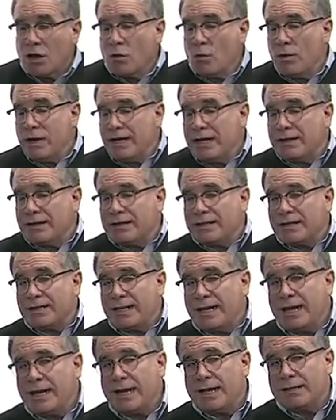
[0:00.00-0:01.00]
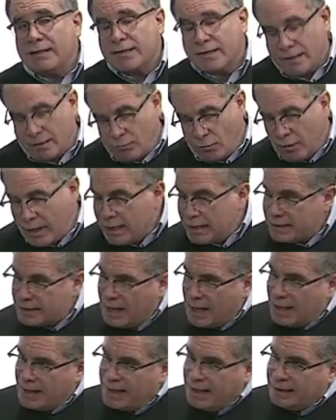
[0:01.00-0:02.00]
we could see in some ways
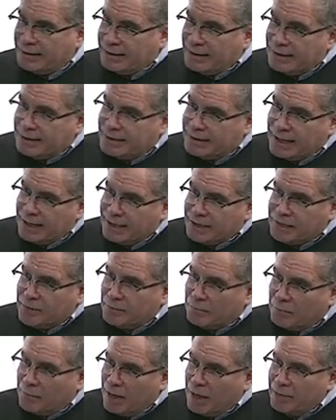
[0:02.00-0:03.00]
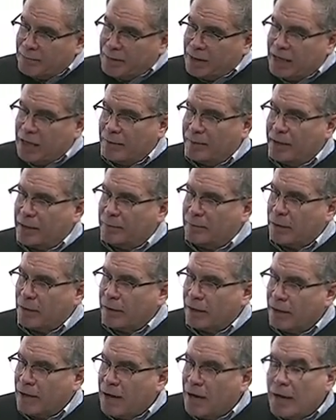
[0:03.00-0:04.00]
that these states might be coming
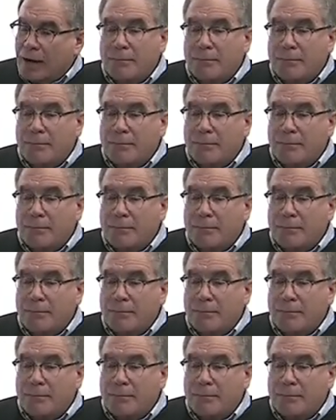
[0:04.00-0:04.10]
apart.